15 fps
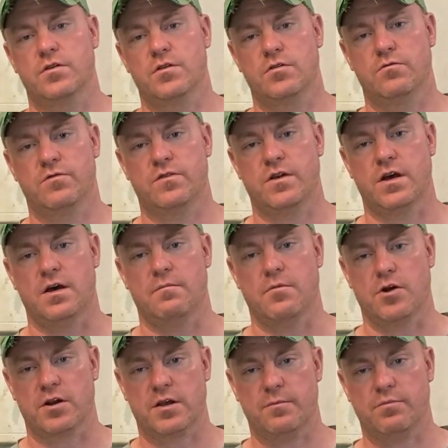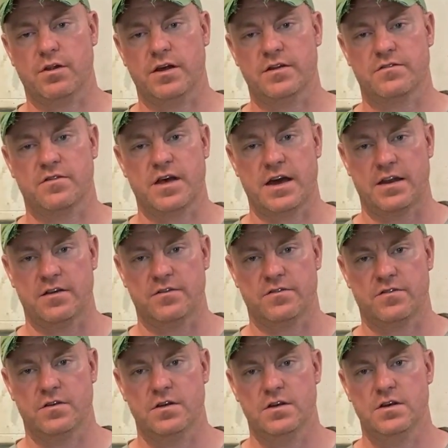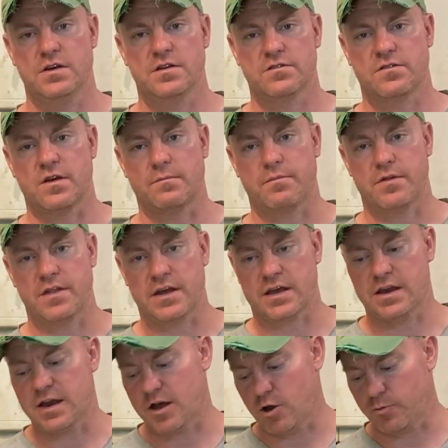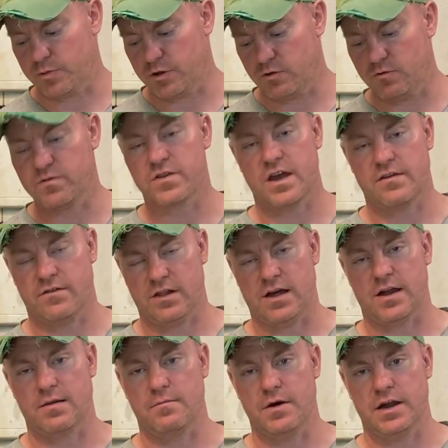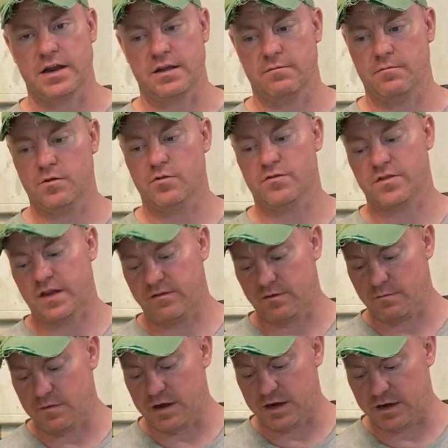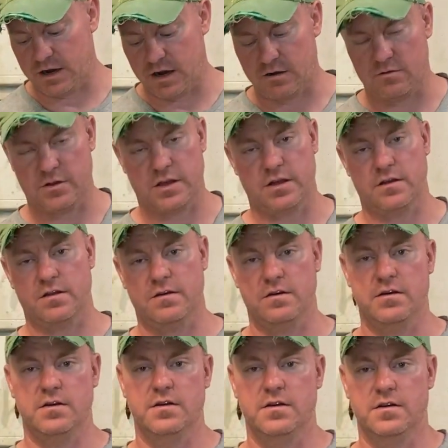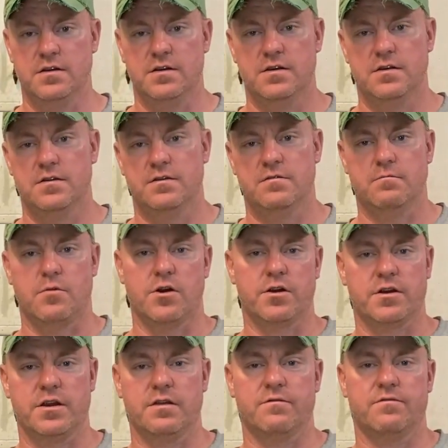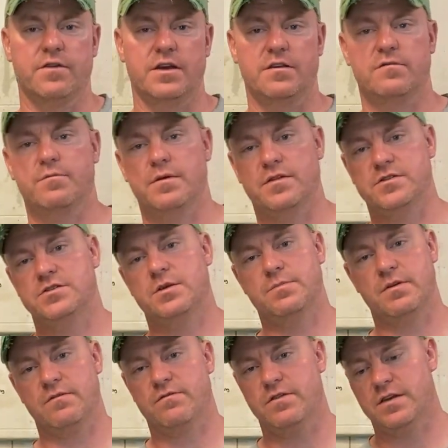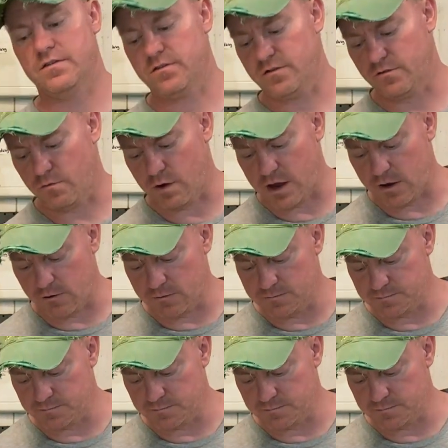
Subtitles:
using a Marketplace, that is something that can help you save a lot of money. You're saving money not only in the marketing fees, but the shipping fees as well.